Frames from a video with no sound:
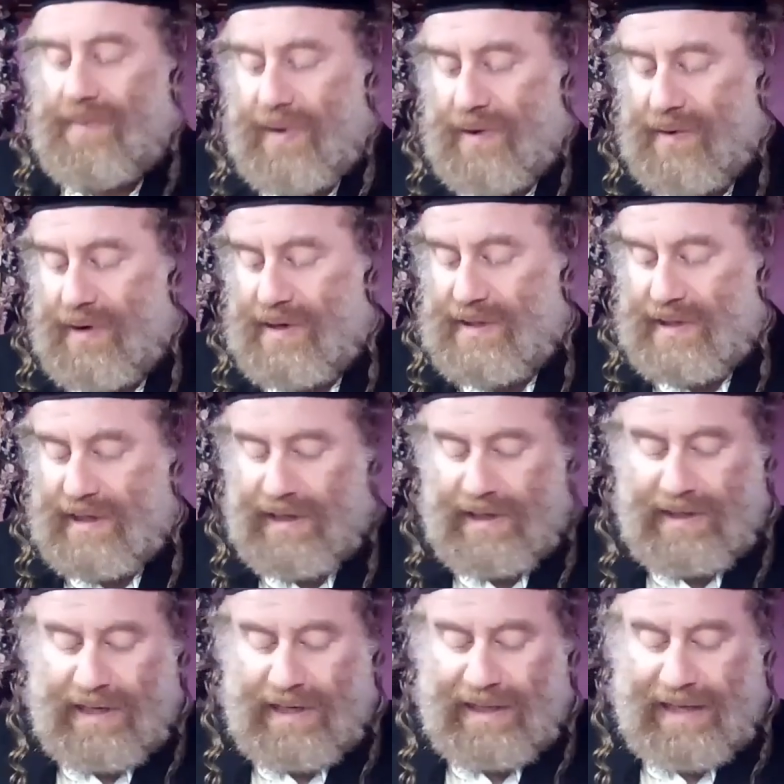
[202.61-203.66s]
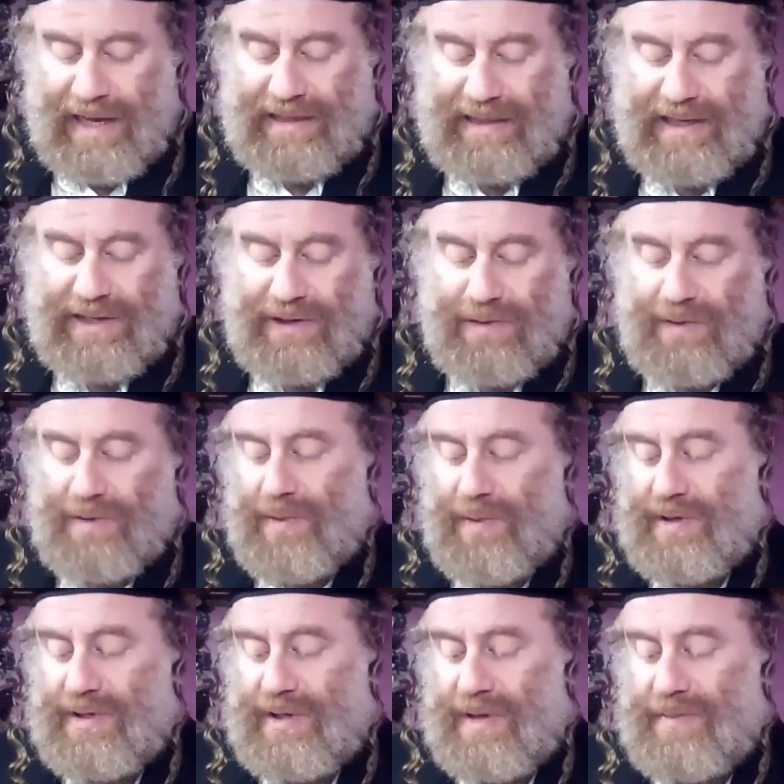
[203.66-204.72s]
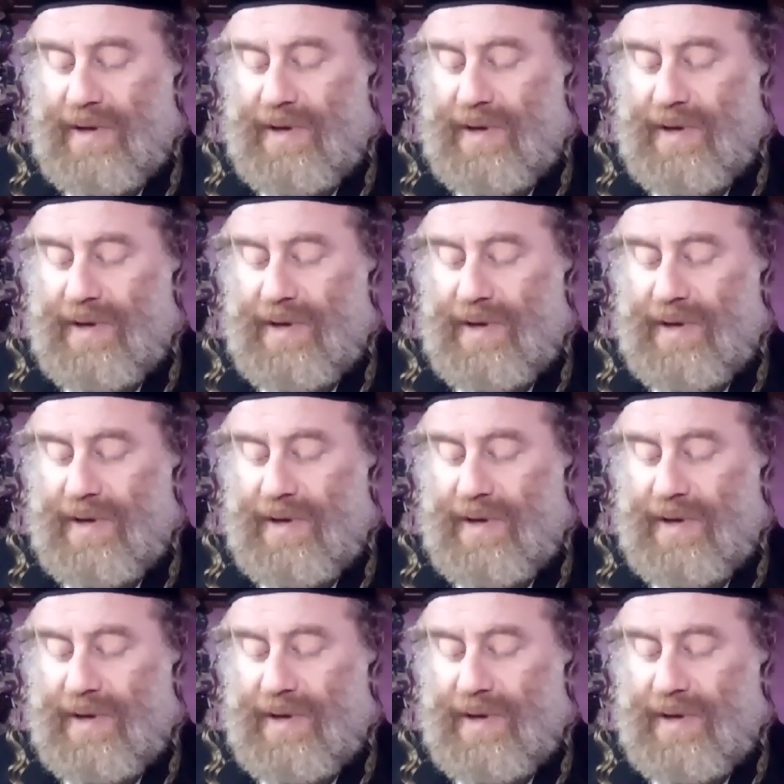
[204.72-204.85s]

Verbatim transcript: Because he is uh, not such a good person,